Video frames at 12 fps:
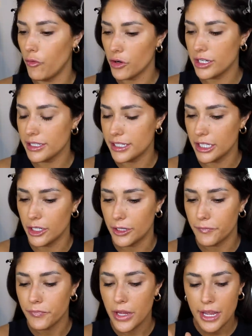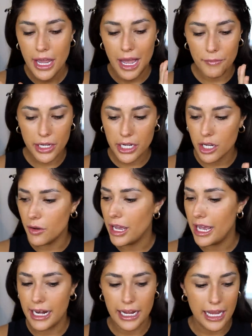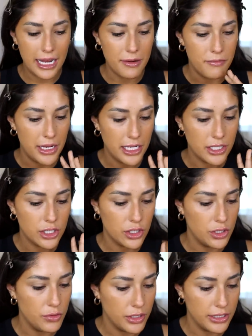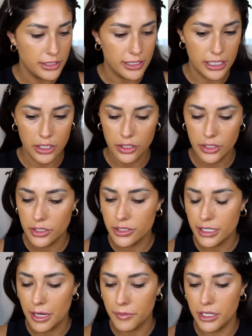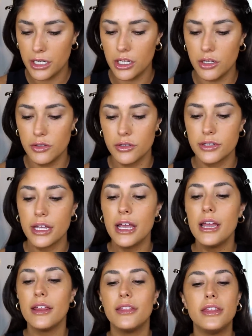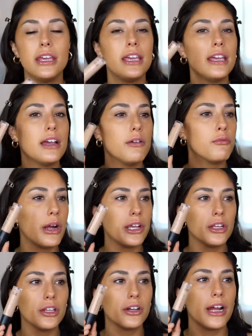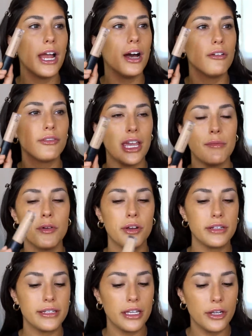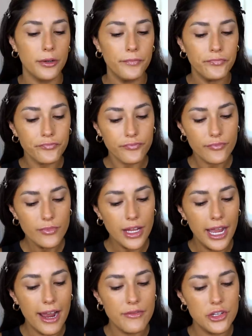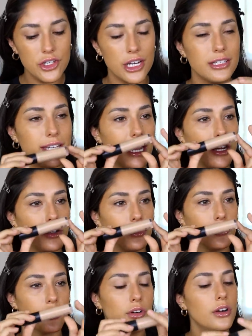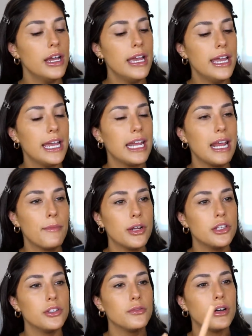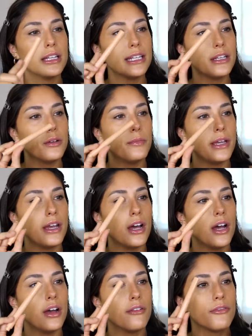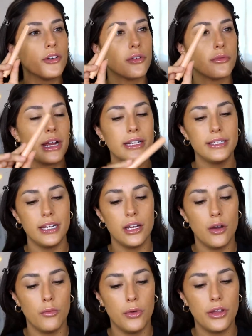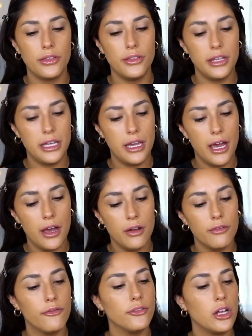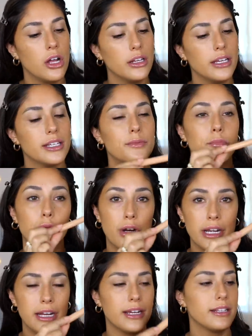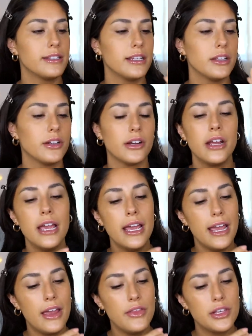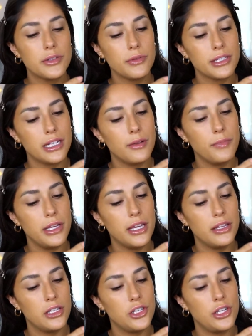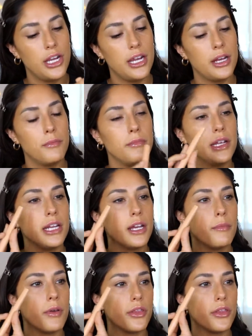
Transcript: For concealer, I'm going to go ahead and mix two concealers. I'm going to use the regular e.l.f. Camo Concealer have the shade Tan Neutral, and I'm going to do a little bit of correcting with the e.l.f. Flawless Brightening Concealer, and this one's going to be in the shade Medium